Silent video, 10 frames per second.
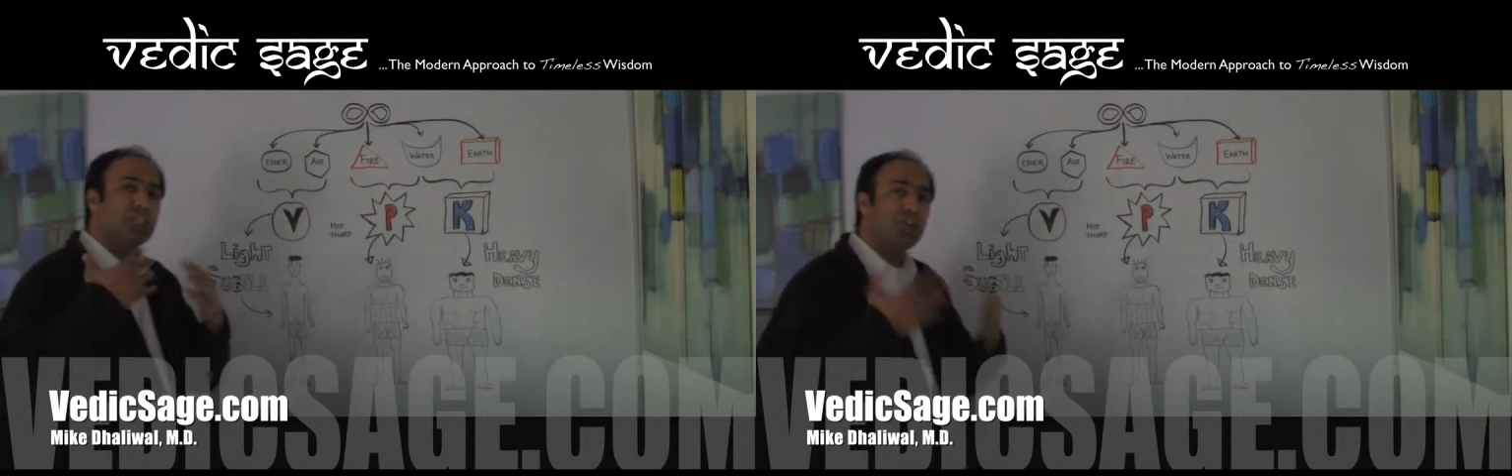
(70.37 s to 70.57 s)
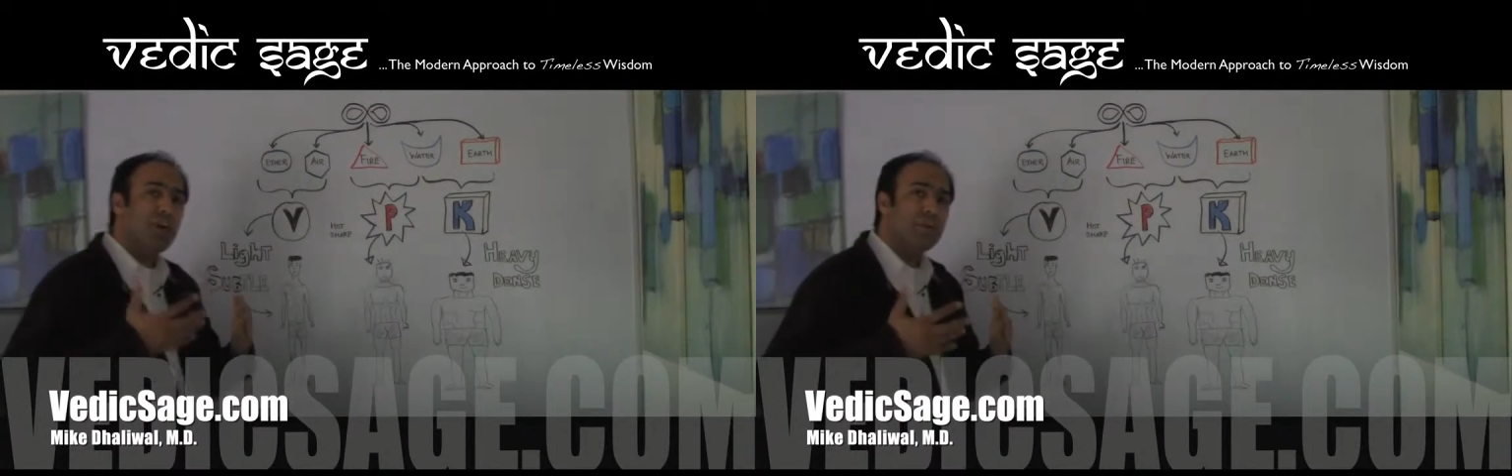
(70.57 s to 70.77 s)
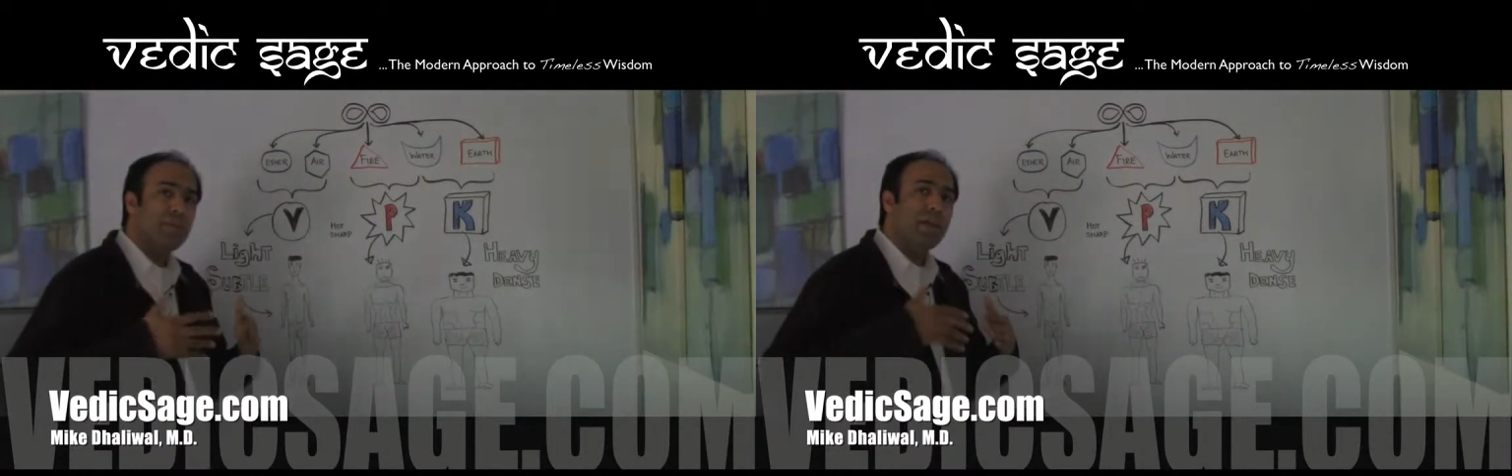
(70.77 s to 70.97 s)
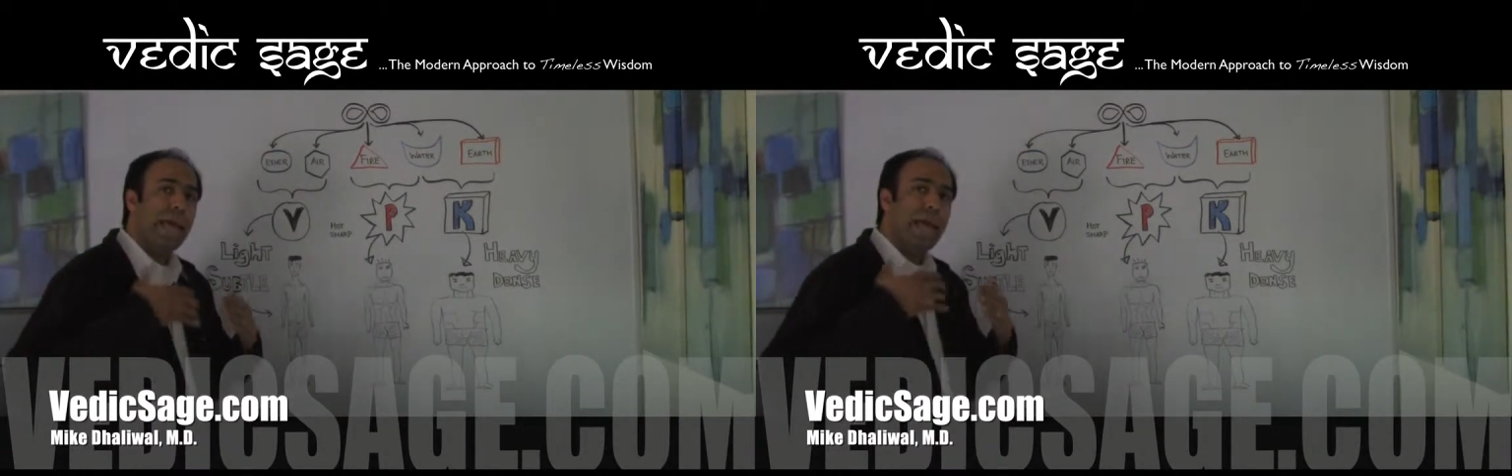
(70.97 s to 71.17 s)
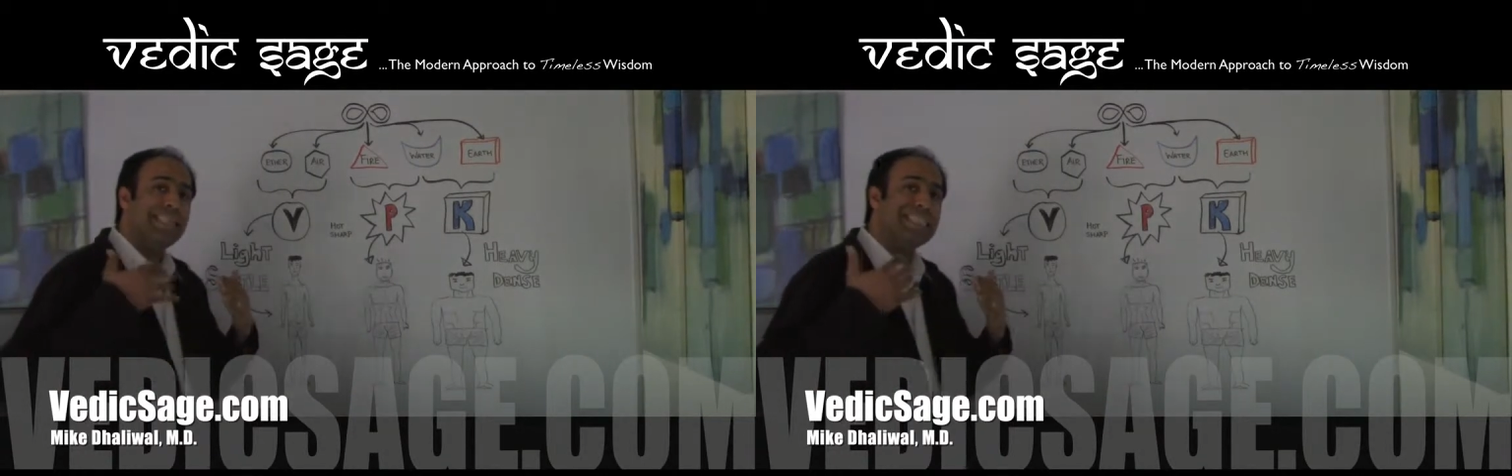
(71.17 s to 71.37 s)
sharp
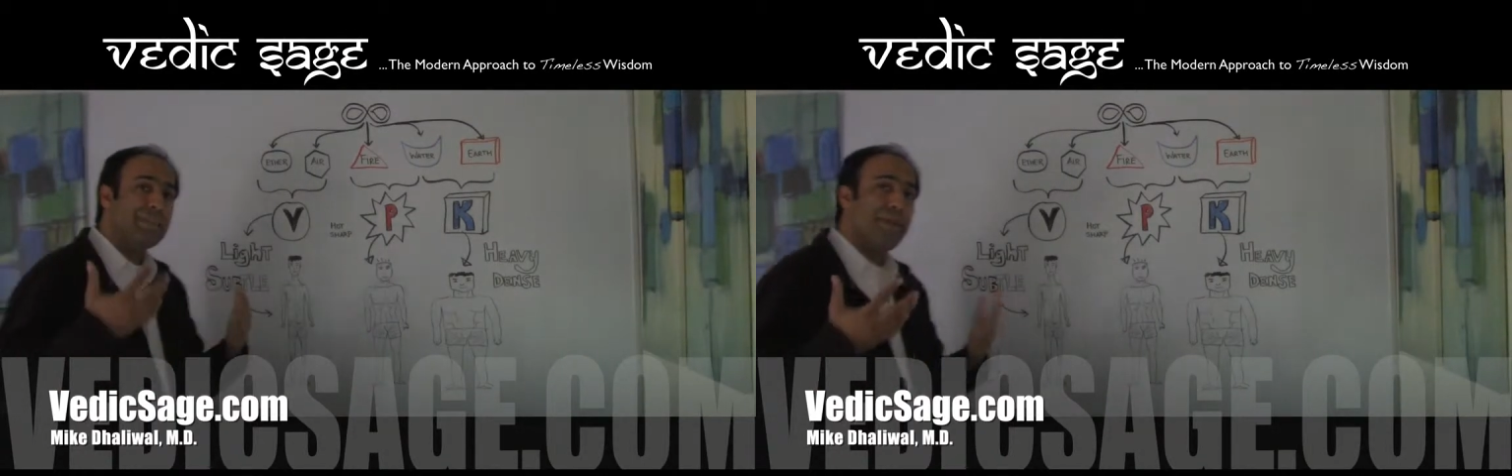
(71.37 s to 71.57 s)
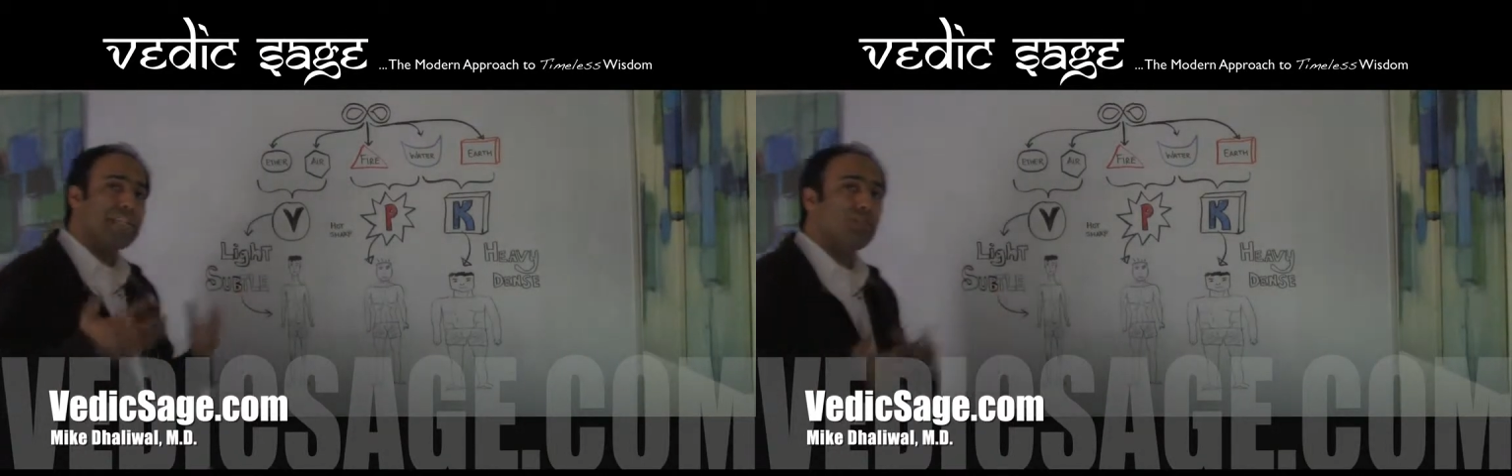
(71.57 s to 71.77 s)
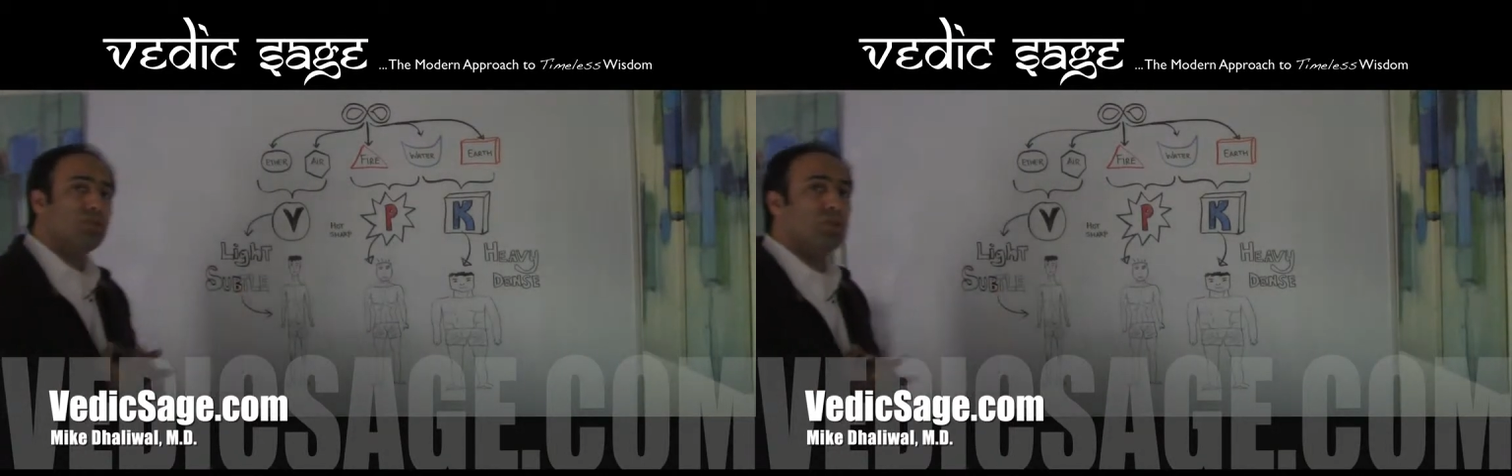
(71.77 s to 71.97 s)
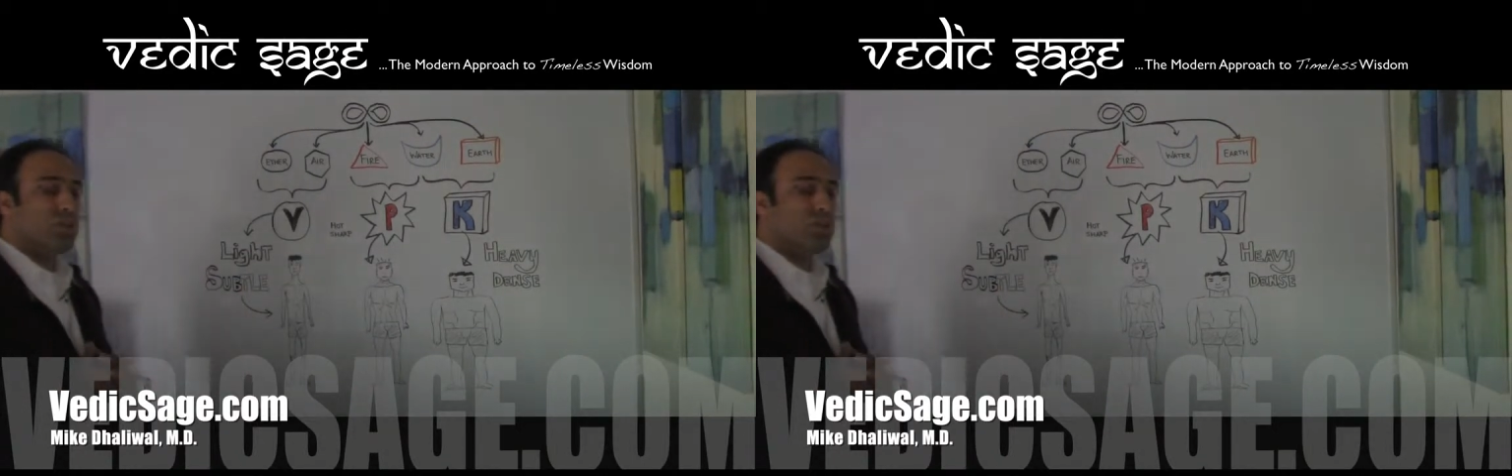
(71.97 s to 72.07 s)
and symmetrical